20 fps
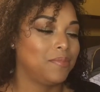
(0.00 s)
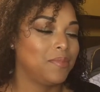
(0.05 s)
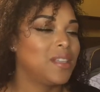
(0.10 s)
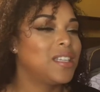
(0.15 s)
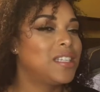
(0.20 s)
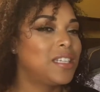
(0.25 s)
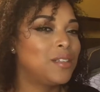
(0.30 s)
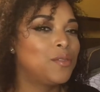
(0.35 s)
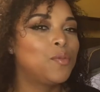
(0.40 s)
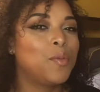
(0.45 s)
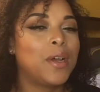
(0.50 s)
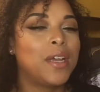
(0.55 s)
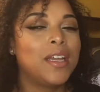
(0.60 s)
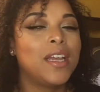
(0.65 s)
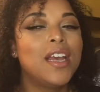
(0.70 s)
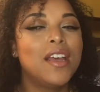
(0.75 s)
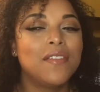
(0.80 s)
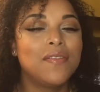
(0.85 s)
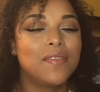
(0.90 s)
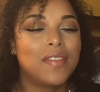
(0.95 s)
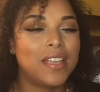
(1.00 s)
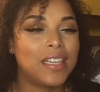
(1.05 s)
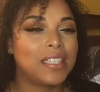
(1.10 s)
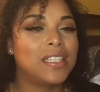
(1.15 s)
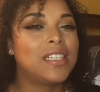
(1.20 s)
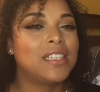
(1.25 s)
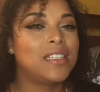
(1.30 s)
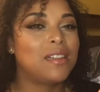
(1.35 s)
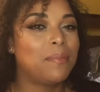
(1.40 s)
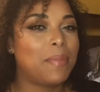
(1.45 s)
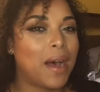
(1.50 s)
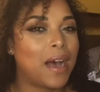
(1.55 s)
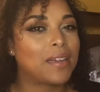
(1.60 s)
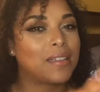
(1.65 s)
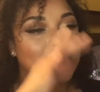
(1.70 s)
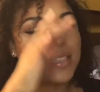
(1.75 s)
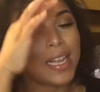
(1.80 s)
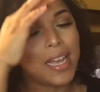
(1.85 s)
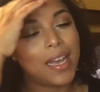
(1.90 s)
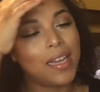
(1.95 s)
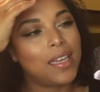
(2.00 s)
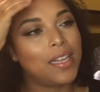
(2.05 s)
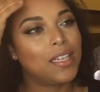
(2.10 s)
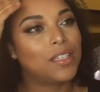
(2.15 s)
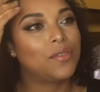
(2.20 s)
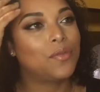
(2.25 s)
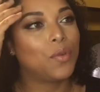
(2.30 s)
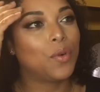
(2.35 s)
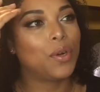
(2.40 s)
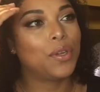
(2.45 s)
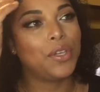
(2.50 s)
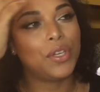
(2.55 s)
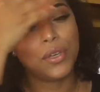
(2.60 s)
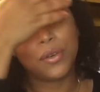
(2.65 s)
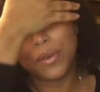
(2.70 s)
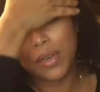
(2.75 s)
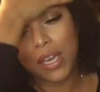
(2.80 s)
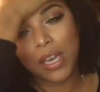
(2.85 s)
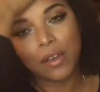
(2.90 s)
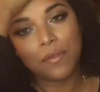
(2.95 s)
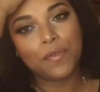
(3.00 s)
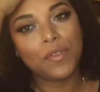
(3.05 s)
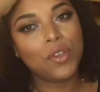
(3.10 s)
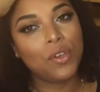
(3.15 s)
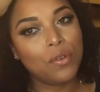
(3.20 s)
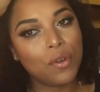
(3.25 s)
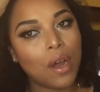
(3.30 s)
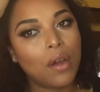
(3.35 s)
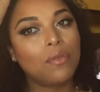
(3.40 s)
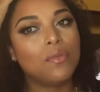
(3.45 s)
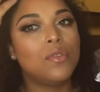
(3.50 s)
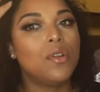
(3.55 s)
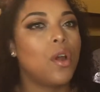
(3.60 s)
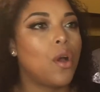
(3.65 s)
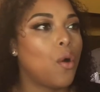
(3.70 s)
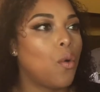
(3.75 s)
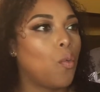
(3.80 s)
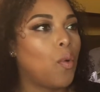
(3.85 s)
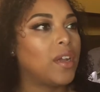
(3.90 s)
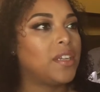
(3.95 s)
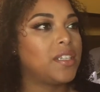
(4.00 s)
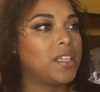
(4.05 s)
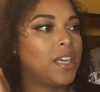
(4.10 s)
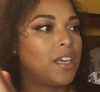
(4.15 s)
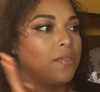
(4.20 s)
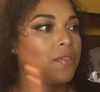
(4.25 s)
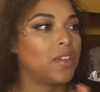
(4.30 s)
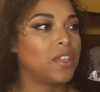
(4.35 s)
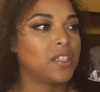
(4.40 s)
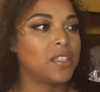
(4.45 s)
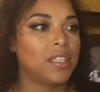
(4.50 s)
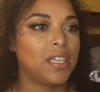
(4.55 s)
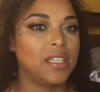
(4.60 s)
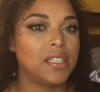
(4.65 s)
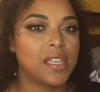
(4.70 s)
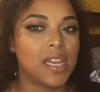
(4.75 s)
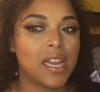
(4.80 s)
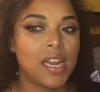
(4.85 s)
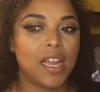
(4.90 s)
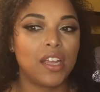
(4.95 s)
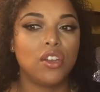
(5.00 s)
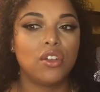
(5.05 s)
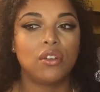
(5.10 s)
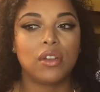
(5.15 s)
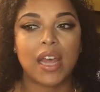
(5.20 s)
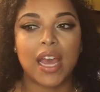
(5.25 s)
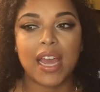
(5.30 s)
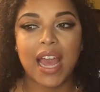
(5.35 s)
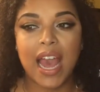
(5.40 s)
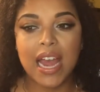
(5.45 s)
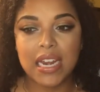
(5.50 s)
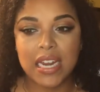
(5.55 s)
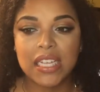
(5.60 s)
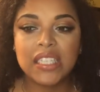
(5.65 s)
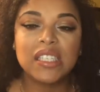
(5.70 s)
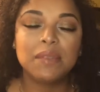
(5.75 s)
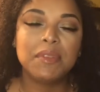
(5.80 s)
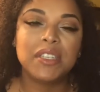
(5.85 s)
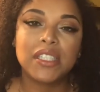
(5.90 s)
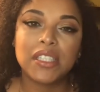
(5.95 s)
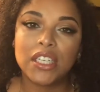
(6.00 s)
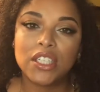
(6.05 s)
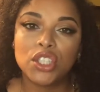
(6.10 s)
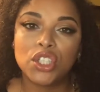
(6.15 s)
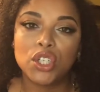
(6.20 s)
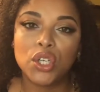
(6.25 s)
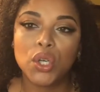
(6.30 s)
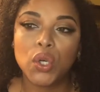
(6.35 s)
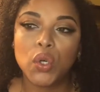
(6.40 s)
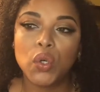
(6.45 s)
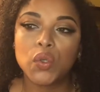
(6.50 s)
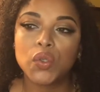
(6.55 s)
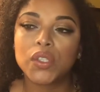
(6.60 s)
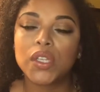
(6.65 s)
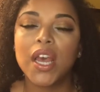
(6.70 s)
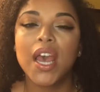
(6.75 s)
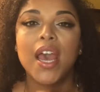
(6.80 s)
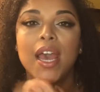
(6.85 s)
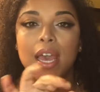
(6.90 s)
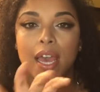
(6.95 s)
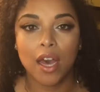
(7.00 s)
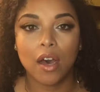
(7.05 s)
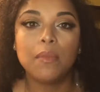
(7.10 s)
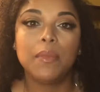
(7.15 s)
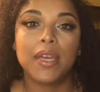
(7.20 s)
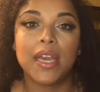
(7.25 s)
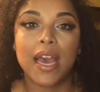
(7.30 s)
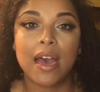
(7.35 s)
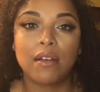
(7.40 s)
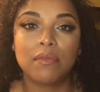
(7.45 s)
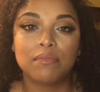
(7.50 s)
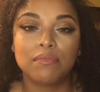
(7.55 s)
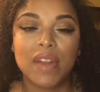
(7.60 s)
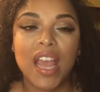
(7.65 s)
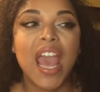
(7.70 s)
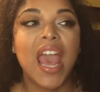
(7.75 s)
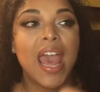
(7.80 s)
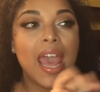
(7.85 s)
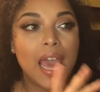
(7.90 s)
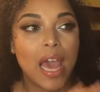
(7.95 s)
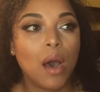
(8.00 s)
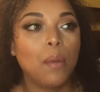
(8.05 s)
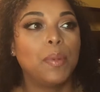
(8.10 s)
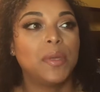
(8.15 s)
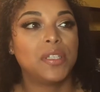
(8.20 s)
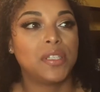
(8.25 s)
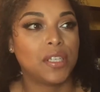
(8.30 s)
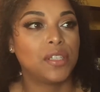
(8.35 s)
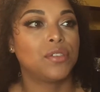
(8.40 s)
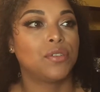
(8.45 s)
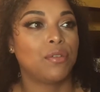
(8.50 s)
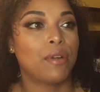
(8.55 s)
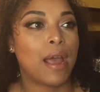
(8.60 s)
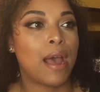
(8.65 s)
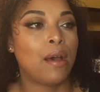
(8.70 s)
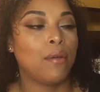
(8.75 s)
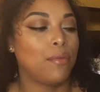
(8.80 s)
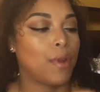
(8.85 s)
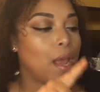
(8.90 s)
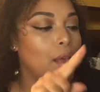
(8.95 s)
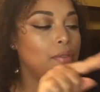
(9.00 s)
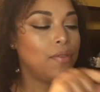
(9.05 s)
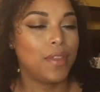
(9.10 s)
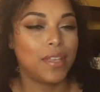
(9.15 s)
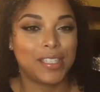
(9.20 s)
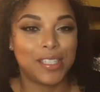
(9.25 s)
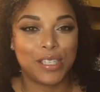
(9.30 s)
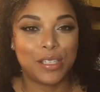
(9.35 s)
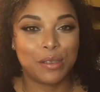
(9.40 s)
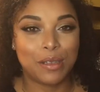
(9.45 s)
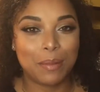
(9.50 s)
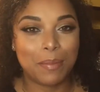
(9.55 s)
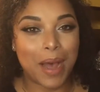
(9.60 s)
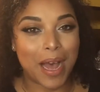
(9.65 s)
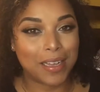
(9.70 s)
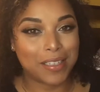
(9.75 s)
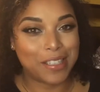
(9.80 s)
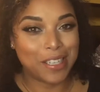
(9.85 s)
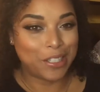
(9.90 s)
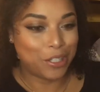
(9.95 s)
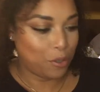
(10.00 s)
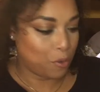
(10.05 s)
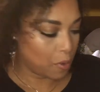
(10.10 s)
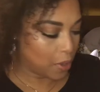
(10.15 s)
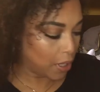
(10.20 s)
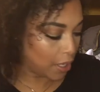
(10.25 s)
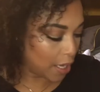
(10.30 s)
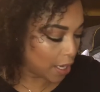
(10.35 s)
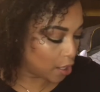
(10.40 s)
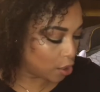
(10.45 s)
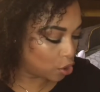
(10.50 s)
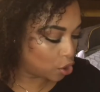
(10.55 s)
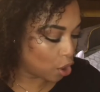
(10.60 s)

This is what this is the box that is for you. If you don't know what to get for the season and you're like, I need some essentials, help me out. Help a sister out this is the box that you want to get.